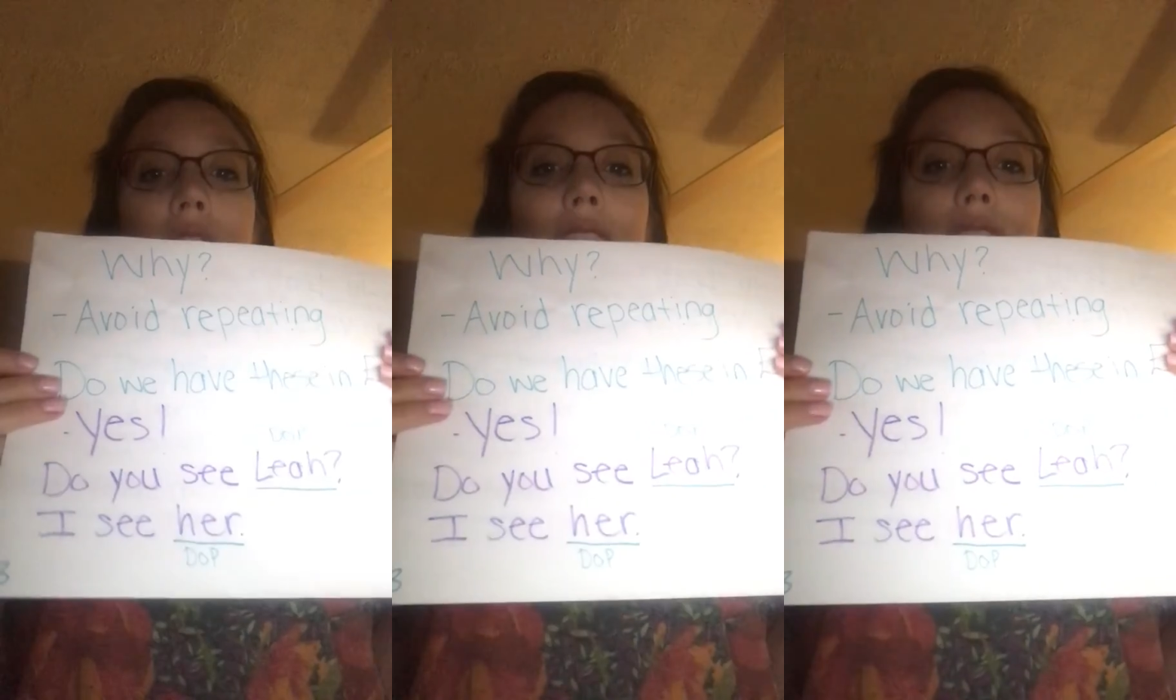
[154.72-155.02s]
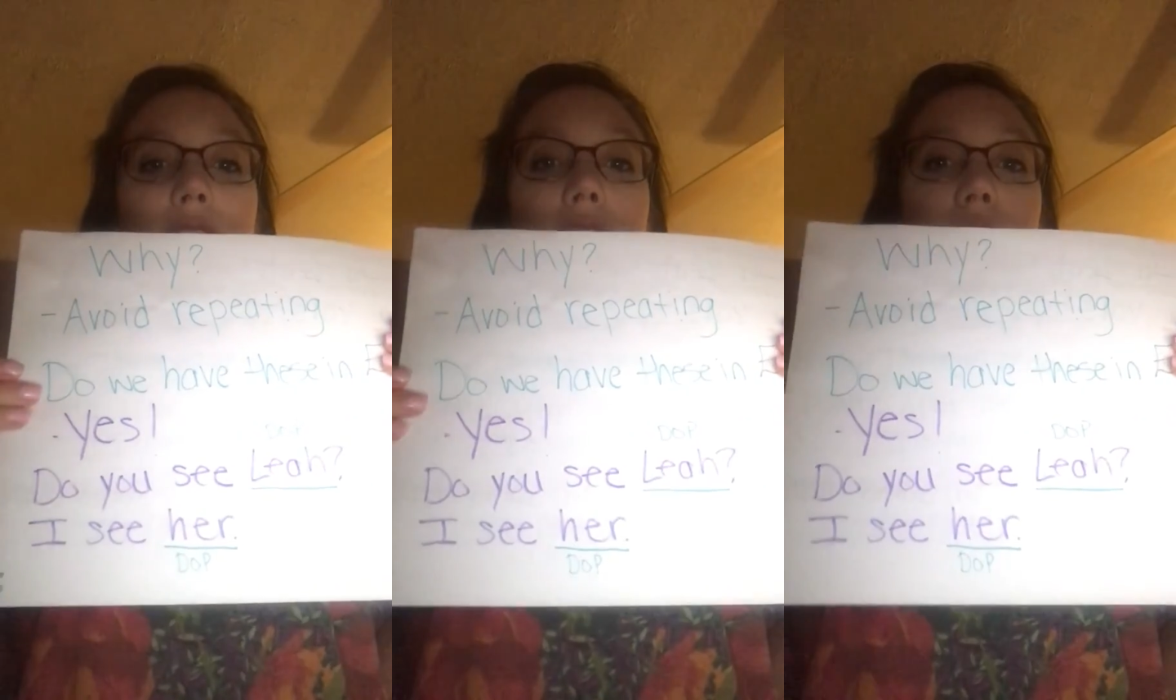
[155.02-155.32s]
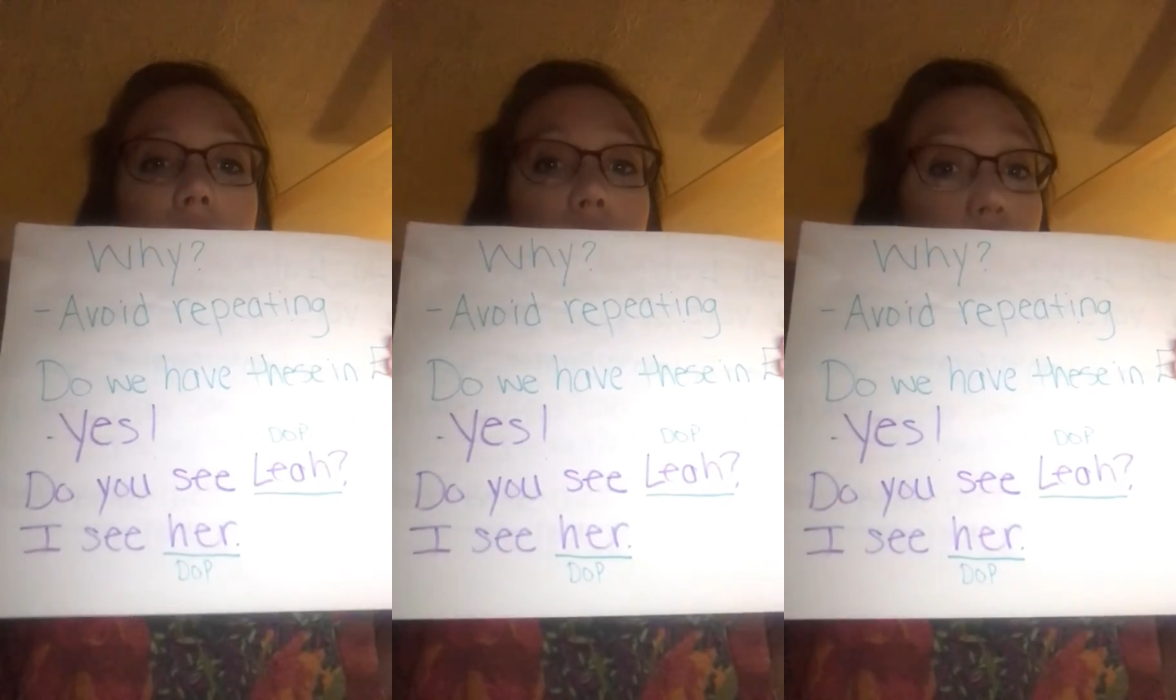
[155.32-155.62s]
In this case,
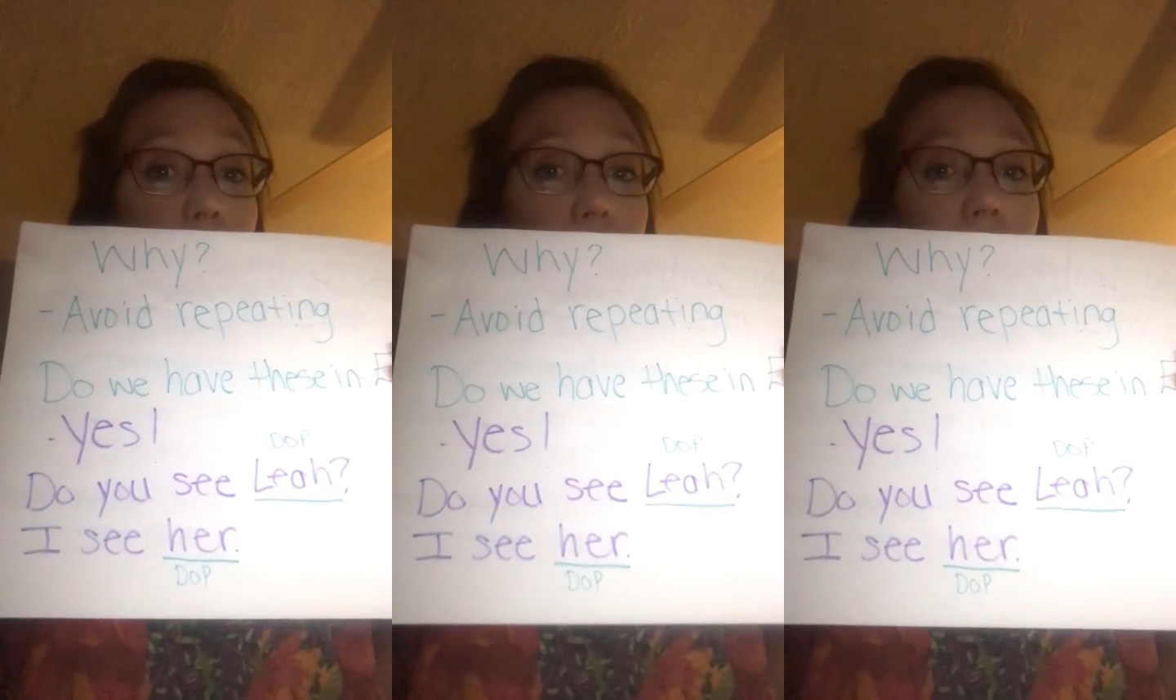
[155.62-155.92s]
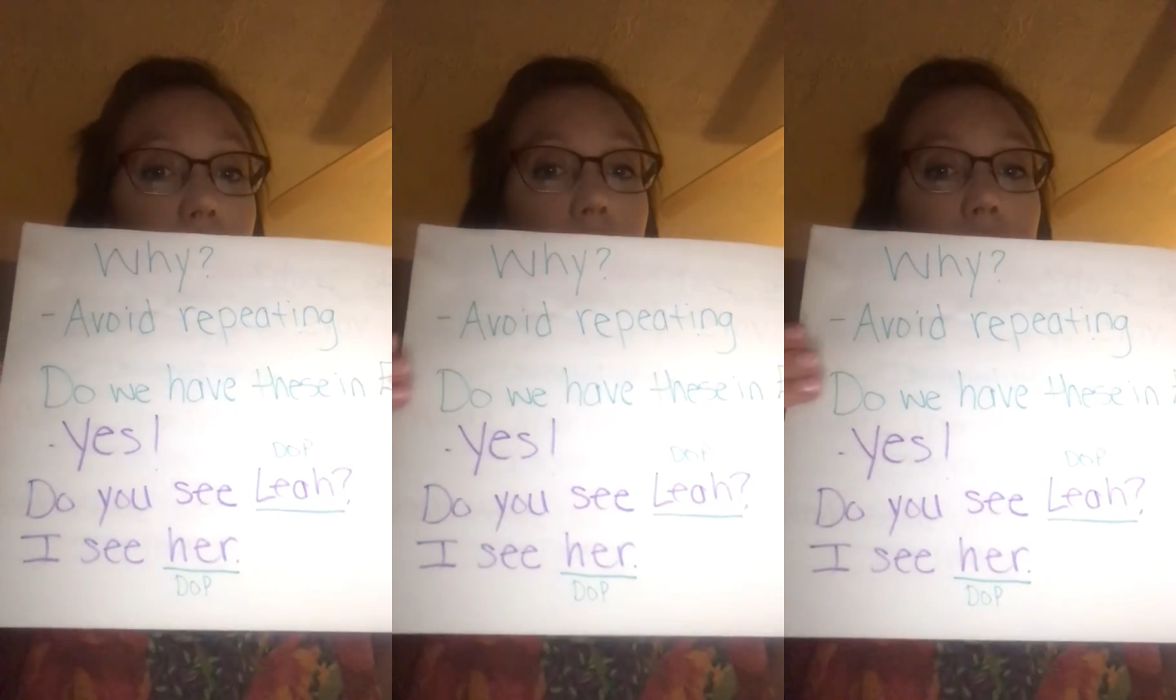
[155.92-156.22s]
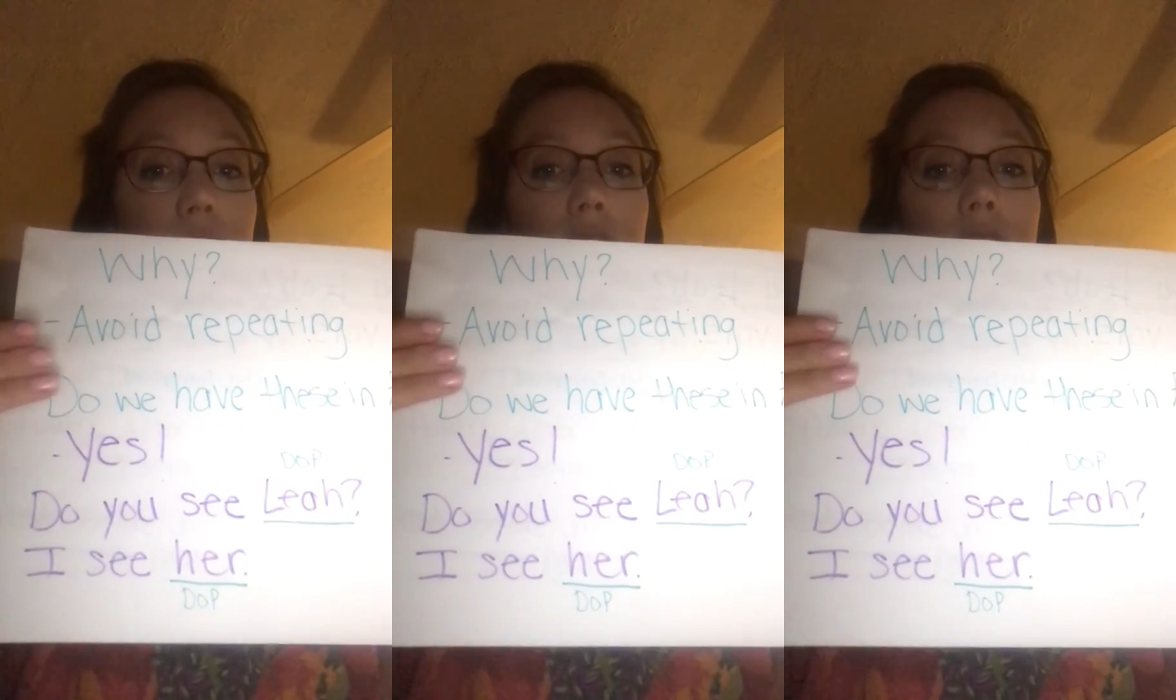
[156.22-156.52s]
it is direct
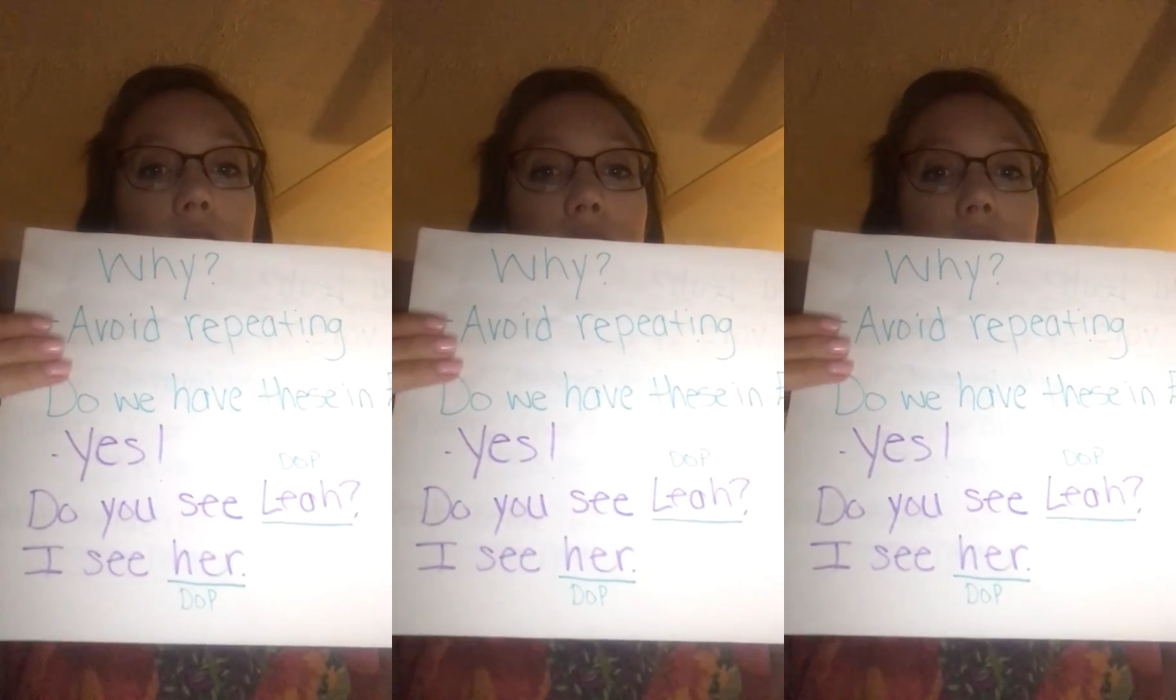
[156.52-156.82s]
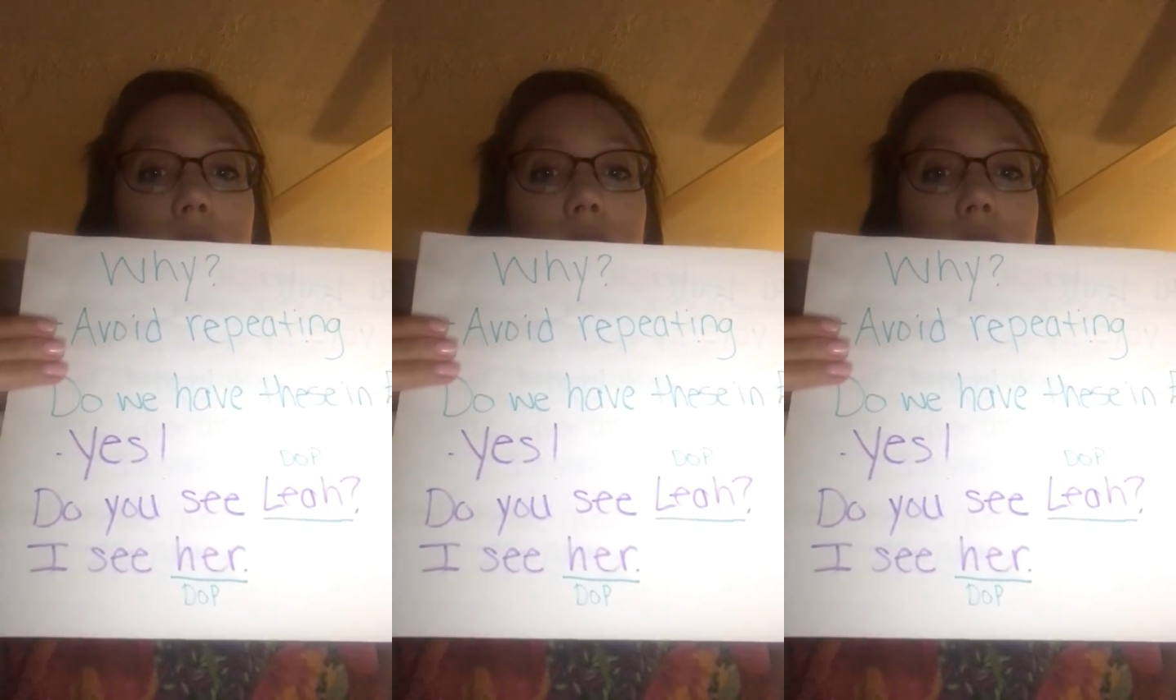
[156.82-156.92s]
because nothing is